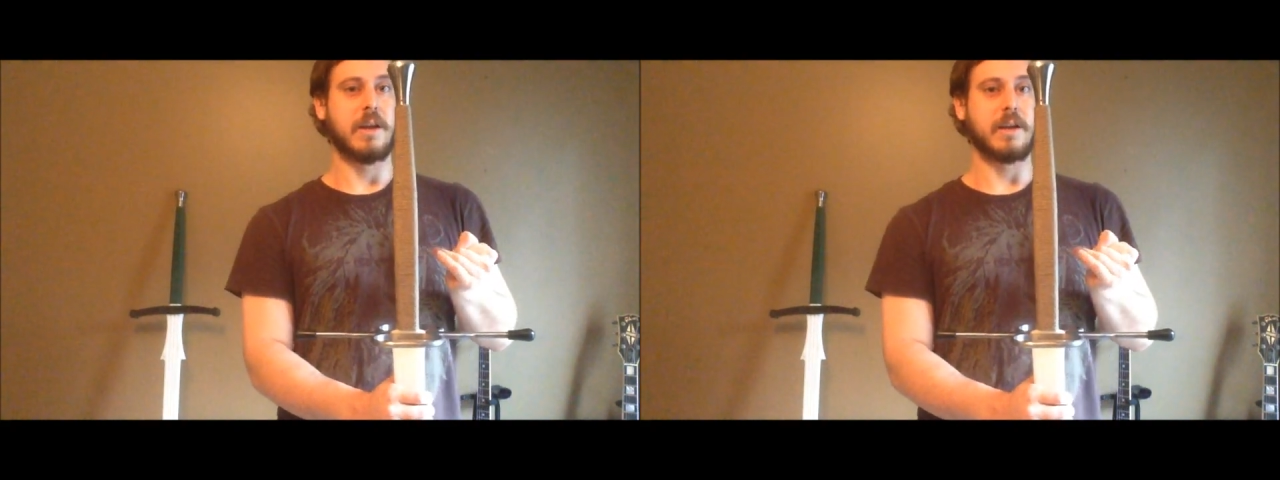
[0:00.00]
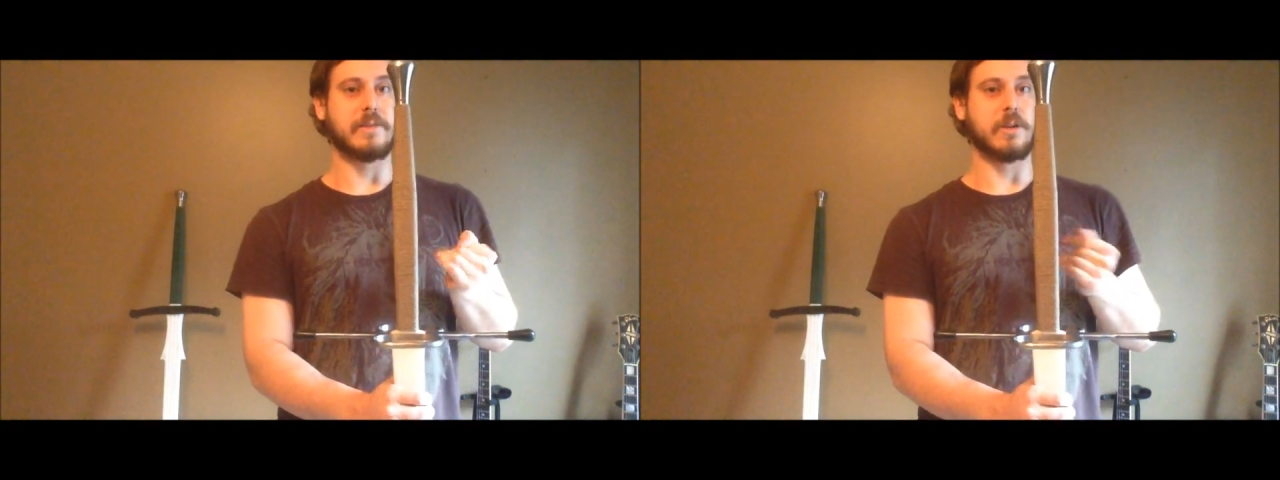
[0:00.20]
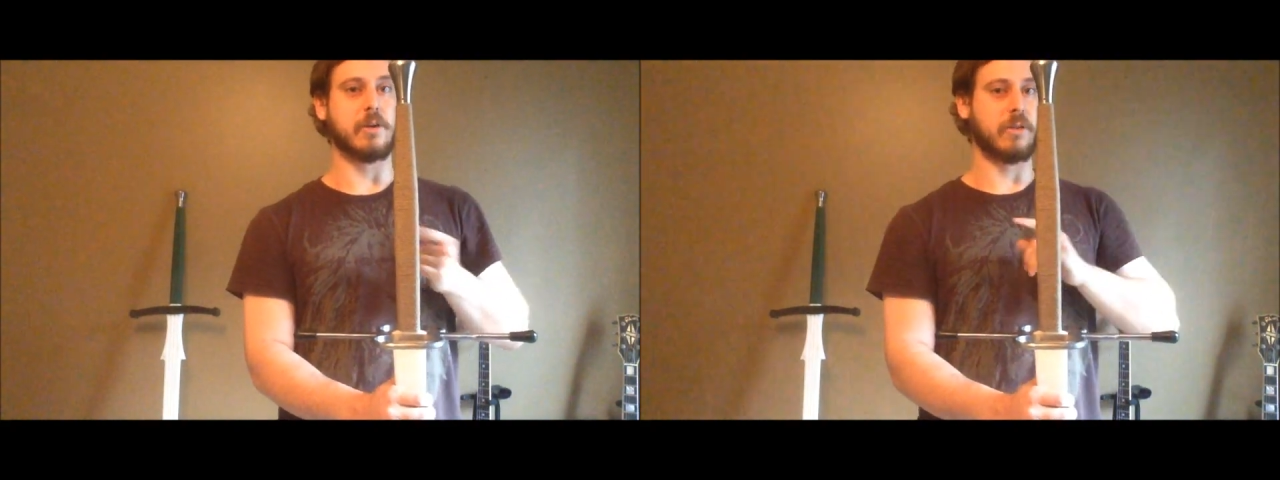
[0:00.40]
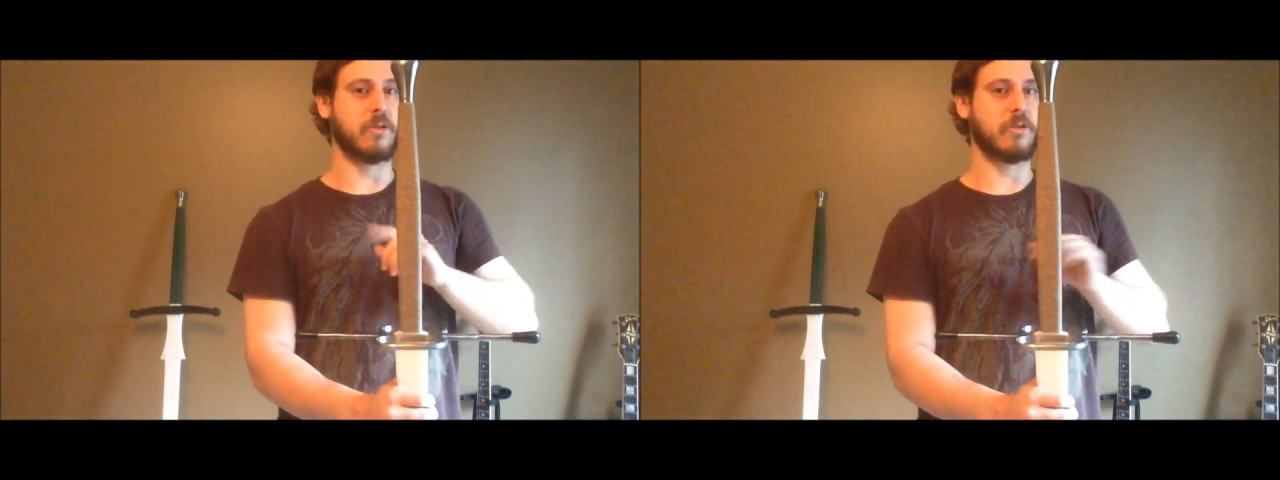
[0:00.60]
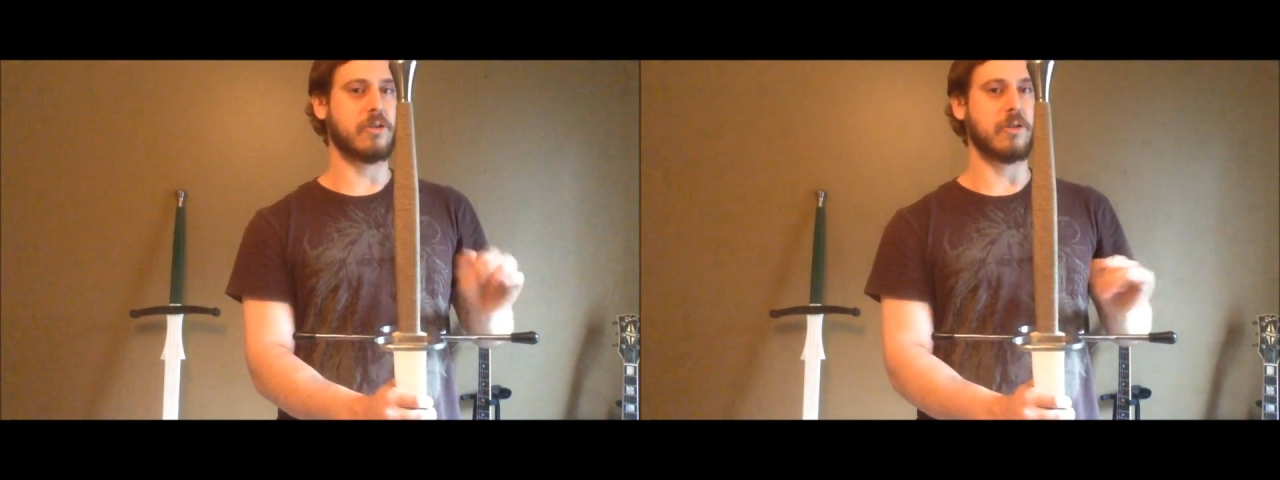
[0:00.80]
even though it's
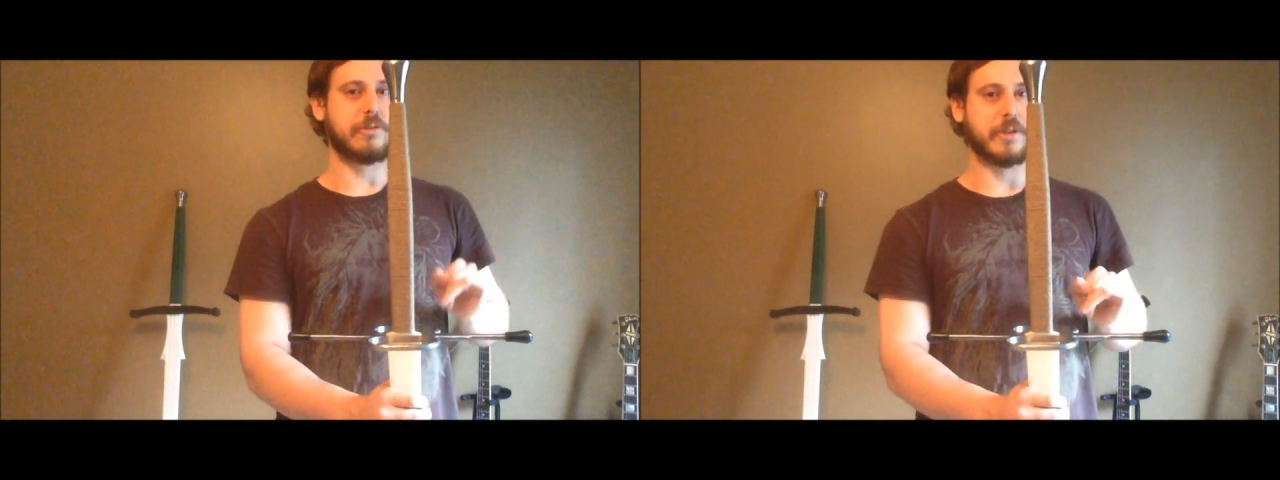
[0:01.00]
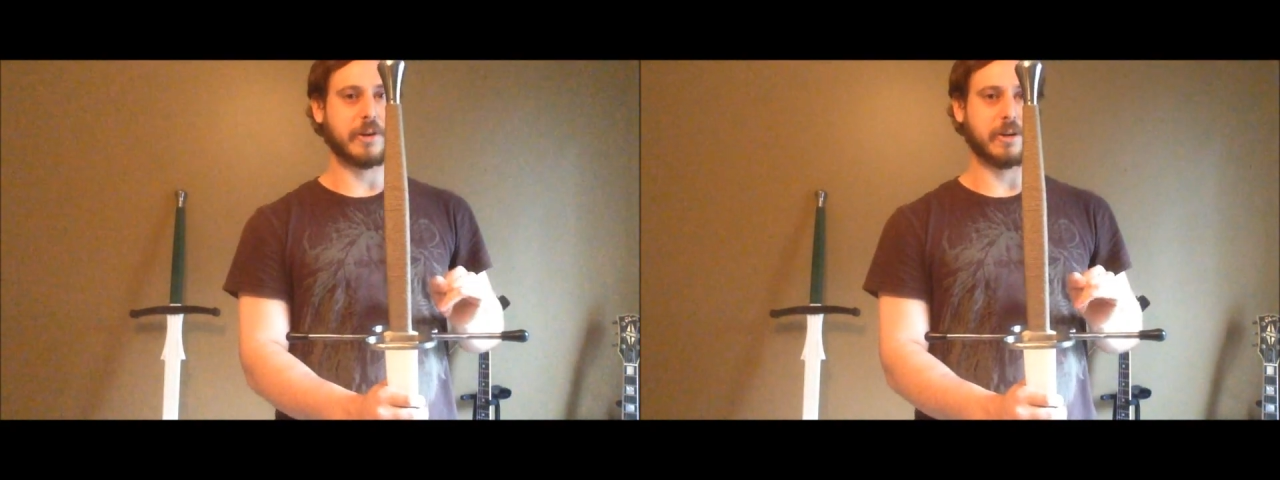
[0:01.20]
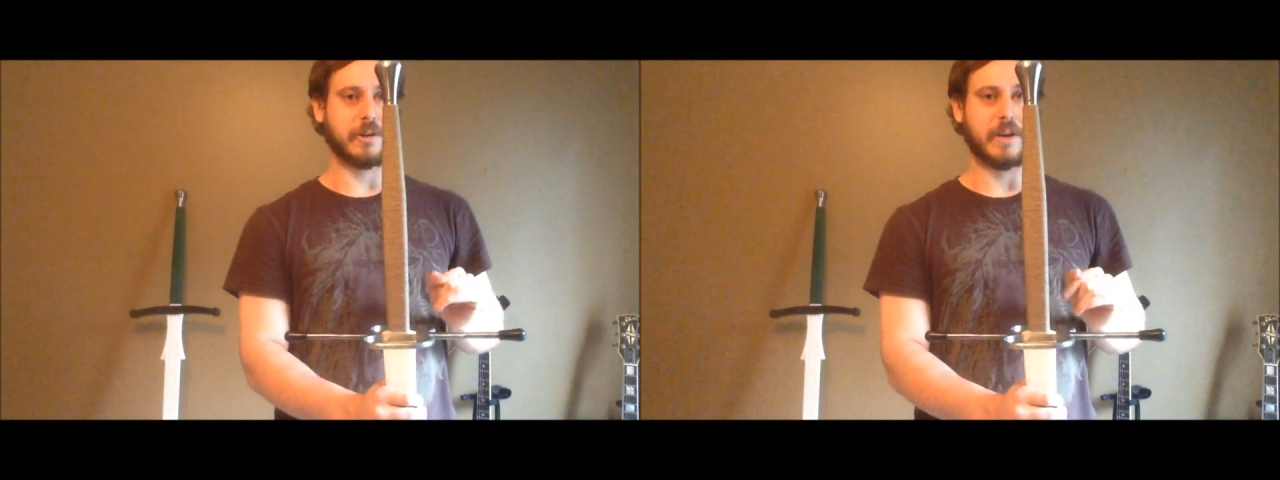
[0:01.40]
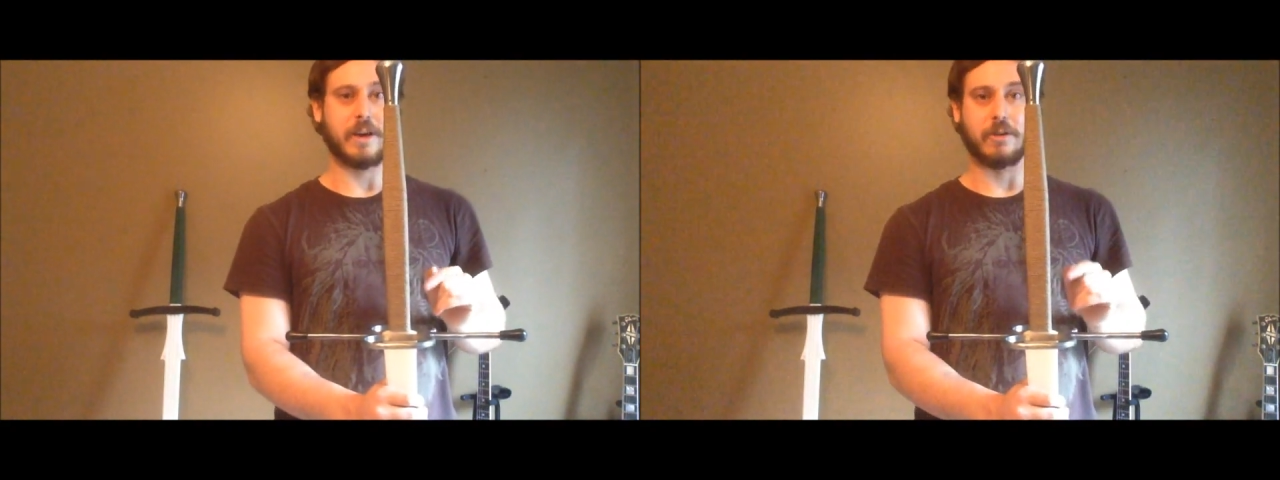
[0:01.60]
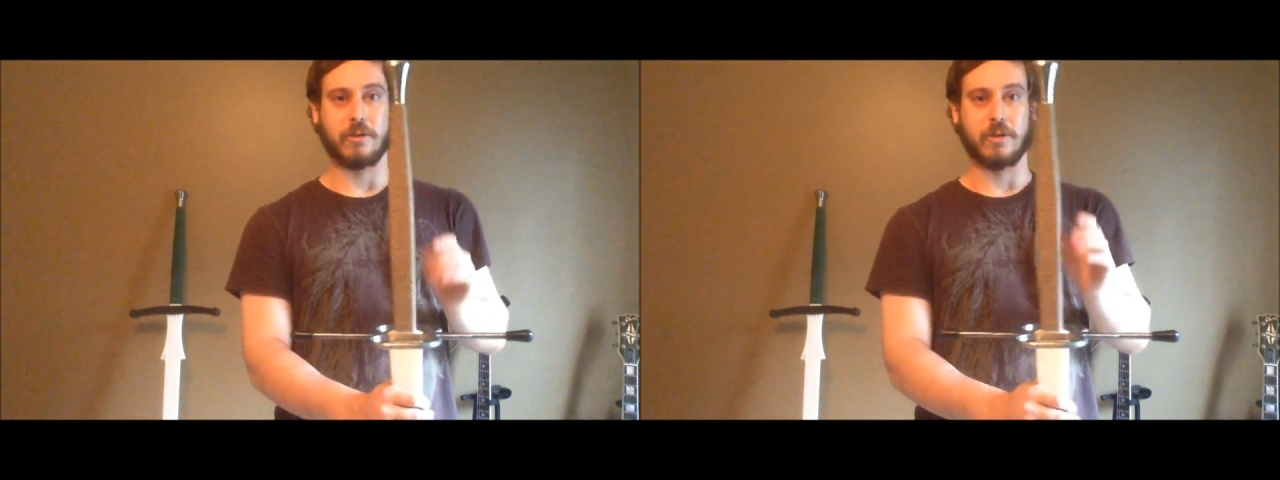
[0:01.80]
still far enough
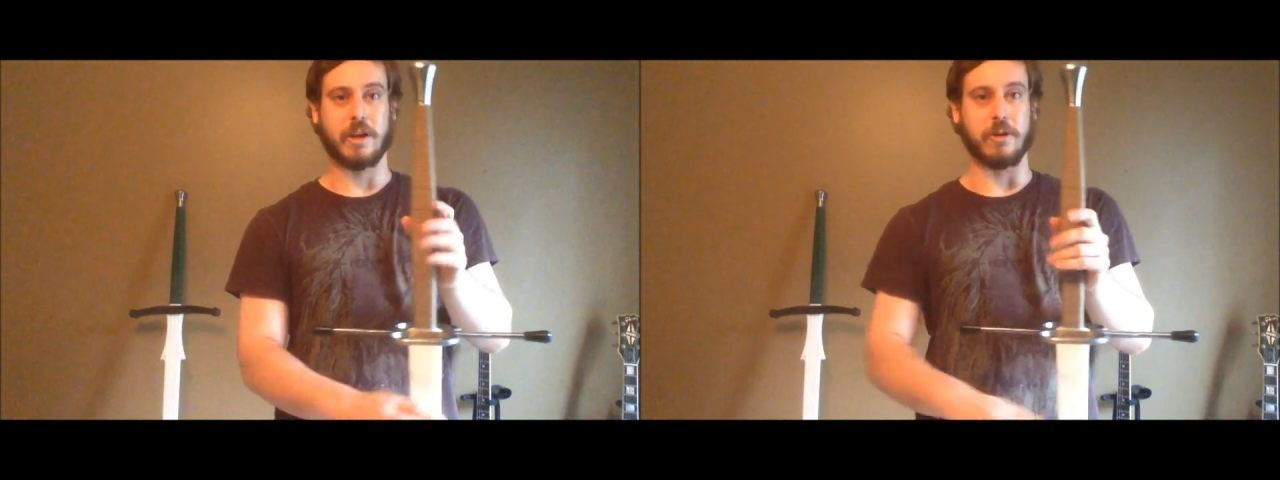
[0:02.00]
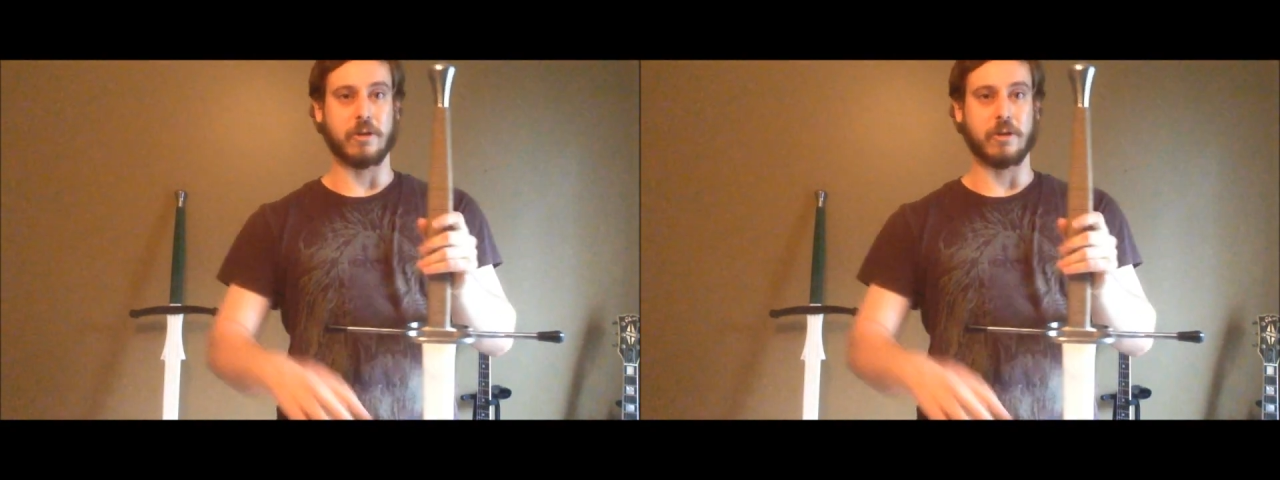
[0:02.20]
out so that